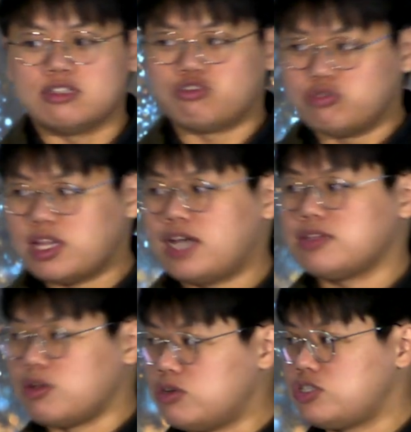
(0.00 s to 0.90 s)
do not
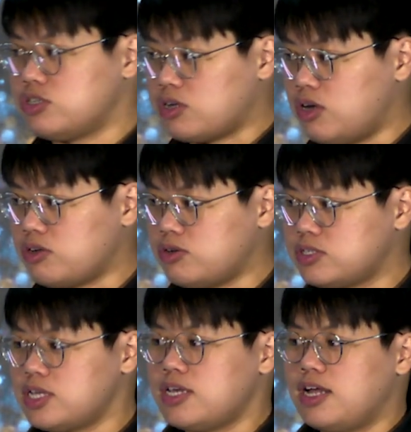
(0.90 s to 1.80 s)
launch the
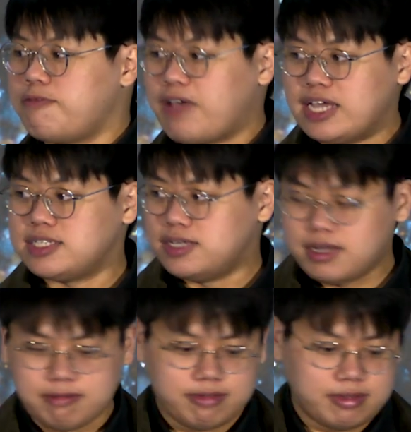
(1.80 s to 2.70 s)
kernels fast enough.